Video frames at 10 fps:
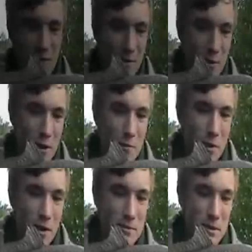really worth
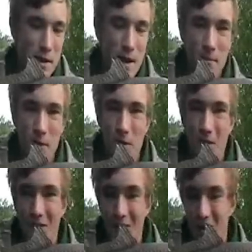putting up to the camera.
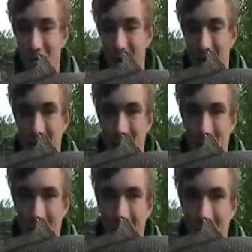Really
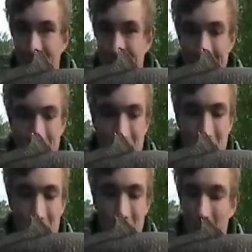small common here,
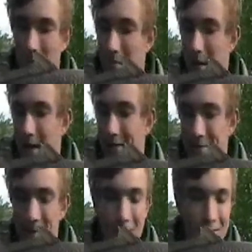probably about
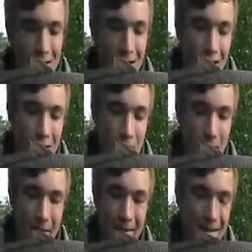pound and a half,
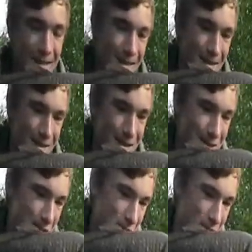but
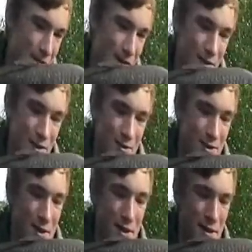still lovely little
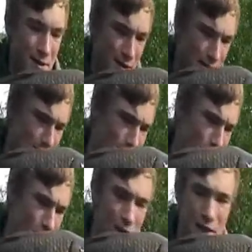stunner.
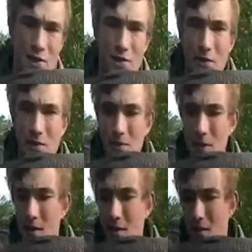Still got leeches on him,
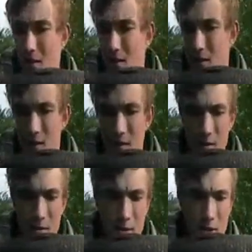so
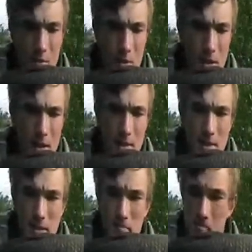I don't know why that
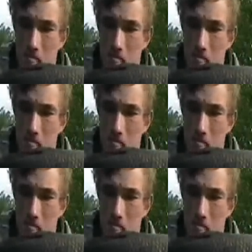is.